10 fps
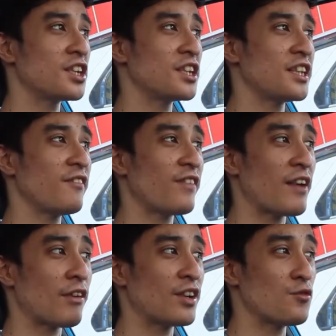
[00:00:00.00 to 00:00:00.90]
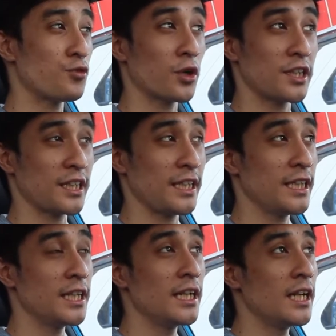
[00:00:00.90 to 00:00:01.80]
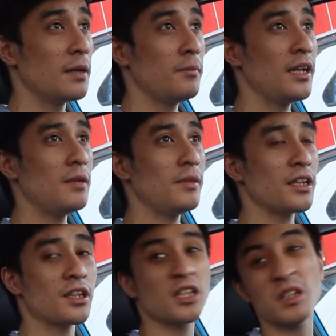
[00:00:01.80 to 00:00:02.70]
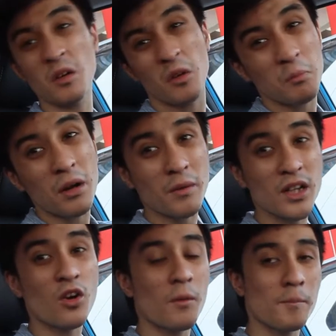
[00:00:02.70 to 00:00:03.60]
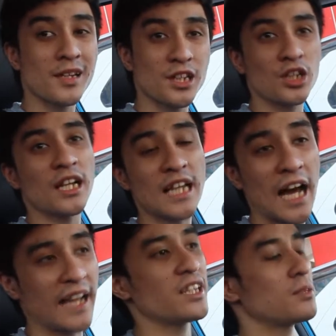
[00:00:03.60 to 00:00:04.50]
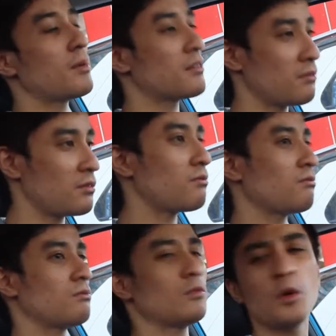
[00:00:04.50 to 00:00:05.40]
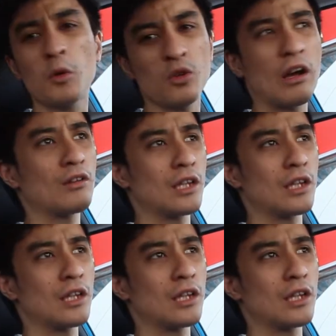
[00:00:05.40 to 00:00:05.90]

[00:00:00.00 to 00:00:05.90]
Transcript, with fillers: thirty-five to one forty millimeters, on par with the competition, not the highest, but you won't ground